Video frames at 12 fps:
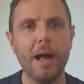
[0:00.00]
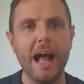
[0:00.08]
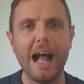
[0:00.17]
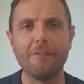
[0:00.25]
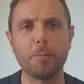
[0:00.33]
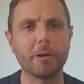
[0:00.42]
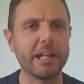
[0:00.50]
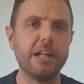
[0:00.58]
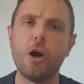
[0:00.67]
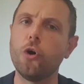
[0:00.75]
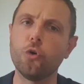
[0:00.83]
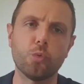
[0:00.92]
Everybody
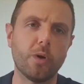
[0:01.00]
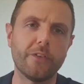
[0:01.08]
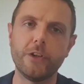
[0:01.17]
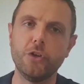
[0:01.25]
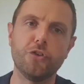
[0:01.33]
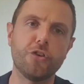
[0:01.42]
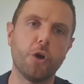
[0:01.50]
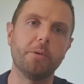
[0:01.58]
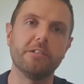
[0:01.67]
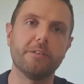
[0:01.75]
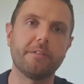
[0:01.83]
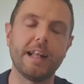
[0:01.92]
knows what the
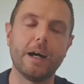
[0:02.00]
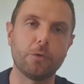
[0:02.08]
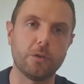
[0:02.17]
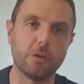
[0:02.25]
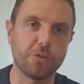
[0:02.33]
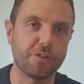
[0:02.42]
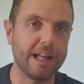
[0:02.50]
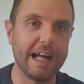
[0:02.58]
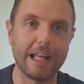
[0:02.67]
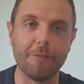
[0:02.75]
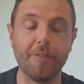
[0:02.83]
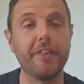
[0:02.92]
utopia of cloud looks
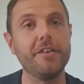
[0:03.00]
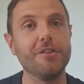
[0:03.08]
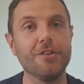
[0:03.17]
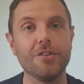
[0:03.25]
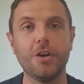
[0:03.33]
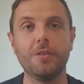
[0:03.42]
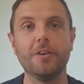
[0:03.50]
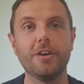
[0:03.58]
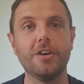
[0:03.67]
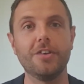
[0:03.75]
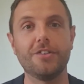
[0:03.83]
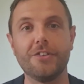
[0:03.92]
like. Everything's
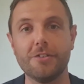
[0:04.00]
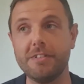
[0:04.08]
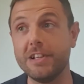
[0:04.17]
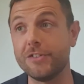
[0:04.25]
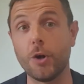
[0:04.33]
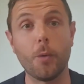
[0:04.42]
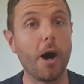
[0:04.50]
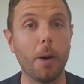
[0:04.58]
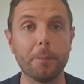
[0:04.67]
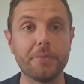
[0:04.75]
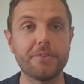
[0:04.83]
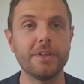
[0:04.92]
serverless, there is no
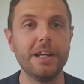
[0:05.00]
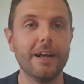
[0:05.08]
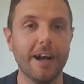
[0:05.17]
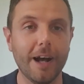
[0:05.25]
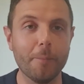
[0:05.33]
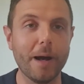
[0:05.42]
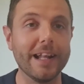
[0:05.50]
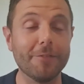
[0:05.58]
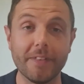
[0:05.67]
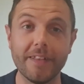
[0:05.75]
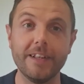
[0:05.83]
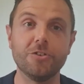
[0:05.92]
ops, and
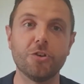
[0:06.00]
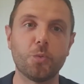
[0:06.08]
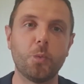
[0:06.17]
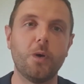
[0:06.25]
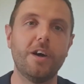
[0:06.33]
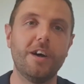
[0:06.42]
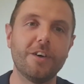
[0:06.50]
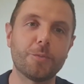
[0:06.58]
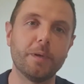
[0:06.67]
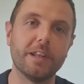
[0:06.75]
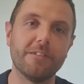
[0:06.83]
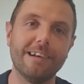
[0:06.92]
everything just works,
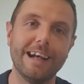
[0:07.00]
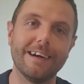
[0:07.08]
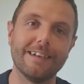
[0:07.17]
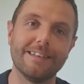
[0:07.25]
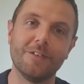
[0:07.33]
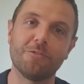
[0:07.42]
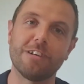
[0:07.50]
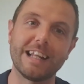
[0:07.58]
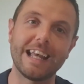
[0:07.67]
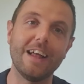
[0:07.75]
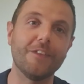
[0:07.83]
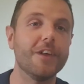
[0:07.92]
but the reality of trying
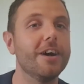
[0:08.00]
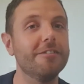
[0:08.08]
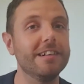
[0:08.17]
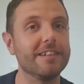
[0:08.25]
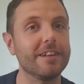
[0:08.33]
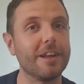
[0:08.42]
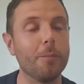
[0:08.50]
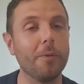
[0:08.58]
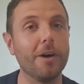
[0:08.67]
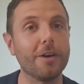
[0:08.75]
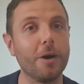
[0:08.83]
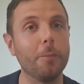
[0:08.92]
to there is a lot
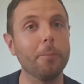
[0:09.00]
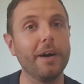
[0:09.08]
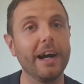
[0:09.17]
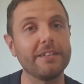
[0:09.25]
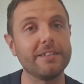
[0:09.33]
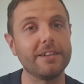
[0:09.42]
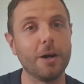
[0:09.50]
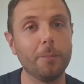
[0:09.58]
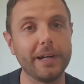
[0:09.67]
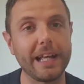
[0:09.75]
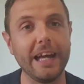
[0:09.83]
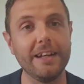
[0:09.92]
more complex and
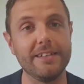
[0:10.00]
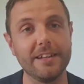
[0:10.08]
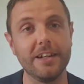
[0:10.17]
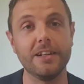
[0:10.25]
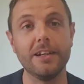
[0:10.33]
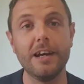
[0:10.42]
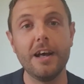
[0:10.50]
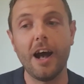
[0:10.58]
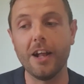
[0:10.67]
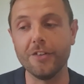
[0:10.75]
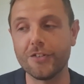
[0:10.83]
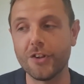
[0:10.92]
complicated,
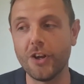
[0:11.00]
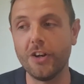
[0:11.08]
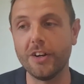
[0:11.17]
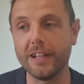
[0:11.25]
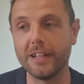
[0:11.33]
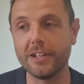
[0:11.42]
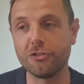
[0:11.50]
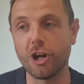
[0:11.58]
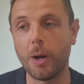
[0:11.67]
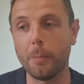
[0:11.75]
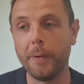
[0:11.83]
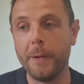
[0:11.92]
and certainly the
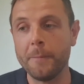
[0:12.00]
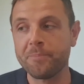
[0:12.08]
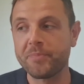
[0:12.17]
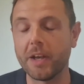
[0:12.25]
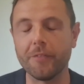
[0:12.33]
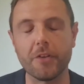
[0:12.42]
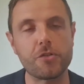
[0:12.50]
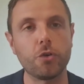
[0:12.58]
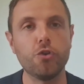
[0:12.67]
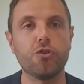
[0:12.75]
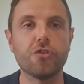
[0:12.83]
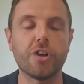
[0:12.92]
job of the
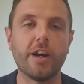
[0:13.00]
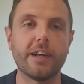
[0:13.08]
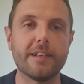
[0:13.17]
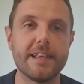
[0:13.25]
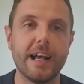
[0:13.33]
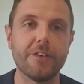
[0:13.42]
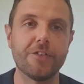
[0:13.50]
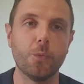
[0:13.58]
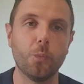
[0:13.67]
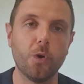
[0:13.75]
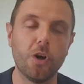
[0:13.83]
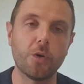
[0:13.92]
solutions architects that
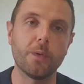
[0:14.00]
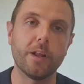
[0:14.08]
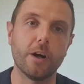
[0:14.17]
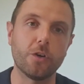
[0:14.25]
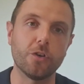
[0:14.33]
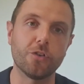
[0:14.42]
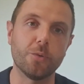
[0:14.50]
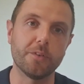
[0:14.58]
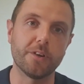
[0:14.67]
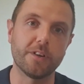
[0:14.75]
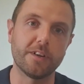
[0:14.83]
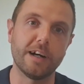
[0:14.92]
work with our
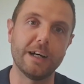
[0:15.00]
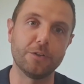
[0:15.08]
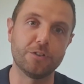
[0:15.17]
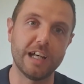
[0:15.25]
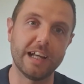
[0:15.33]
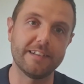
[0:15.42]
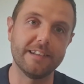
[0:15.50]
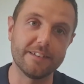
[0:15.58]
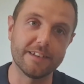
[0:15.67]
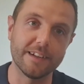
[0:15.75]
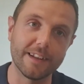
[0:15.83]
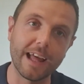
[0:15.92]
customers on Cloud Checks is
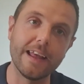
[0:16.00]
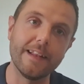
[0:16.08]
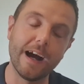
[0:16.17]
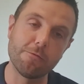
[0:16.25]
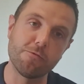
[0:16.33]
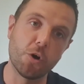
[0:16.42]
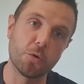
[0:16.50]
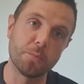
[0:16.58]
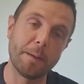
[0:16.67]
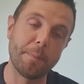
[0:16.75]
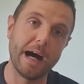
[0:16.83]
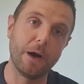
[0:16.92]
to lay that
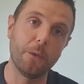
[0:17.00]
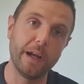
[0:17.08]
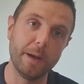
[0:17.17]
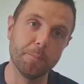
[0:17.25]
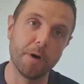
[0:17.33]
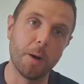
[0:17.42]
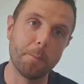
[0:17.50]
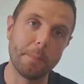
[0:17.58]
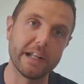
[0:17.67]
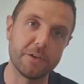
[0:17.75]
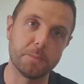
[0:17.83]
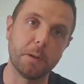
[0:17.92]
roadmap out in more
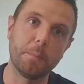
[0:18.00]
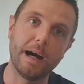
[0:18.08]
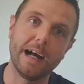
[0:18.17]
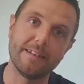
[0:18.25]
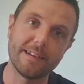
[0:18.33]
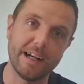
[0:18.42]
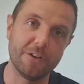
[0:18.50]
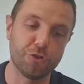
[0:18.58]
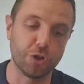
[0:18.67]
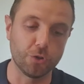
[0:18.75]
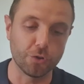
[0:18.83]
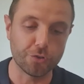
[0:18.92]
manageable bite-sized
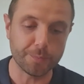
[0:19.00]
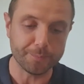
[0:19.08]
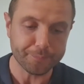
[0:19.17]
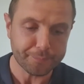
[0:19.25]
chunks.